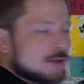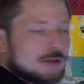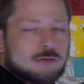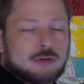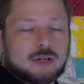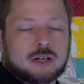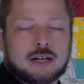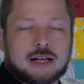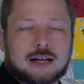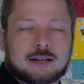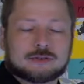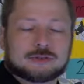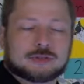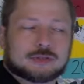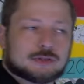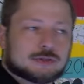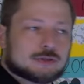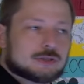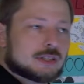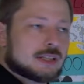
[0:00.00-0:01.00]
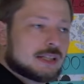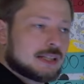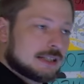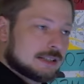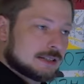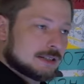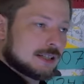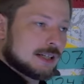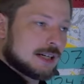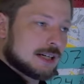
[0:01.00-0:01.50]
the royal household
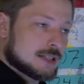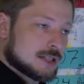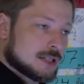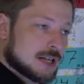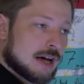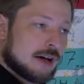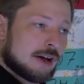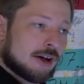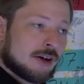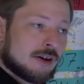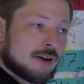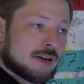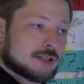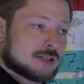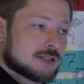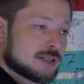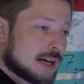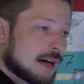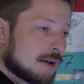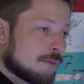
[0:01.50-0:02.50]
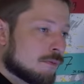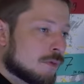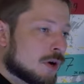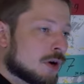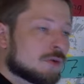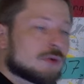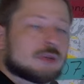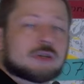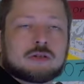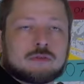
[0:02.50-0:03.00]
is a
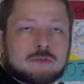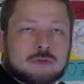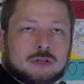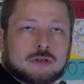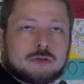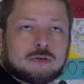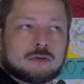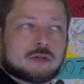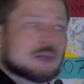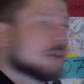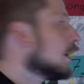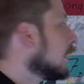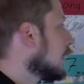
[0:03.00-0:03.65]
ceremonial role.